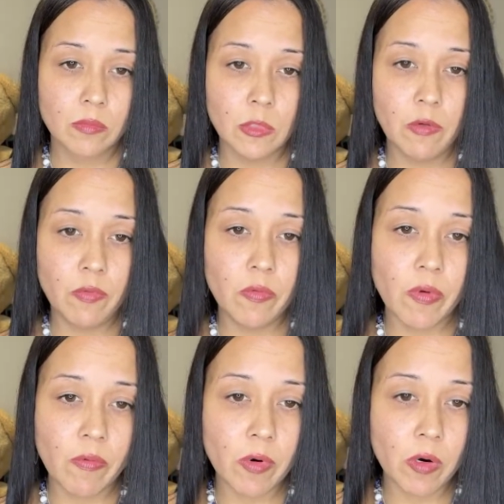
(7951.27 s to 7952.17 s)
If you've
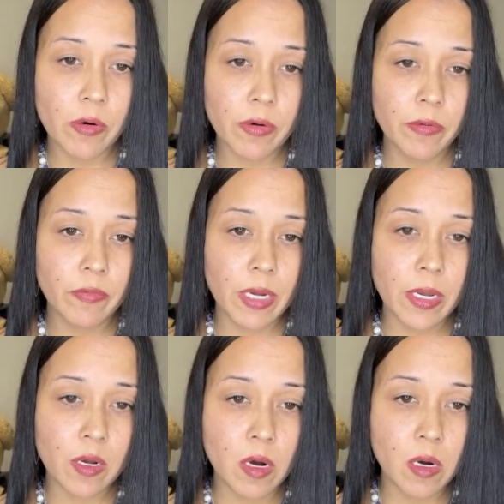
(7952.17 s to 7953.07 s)
ever heard of like
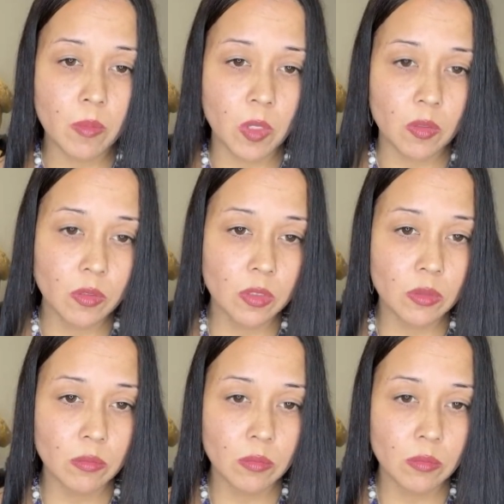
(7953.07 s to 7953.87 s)
Commerce,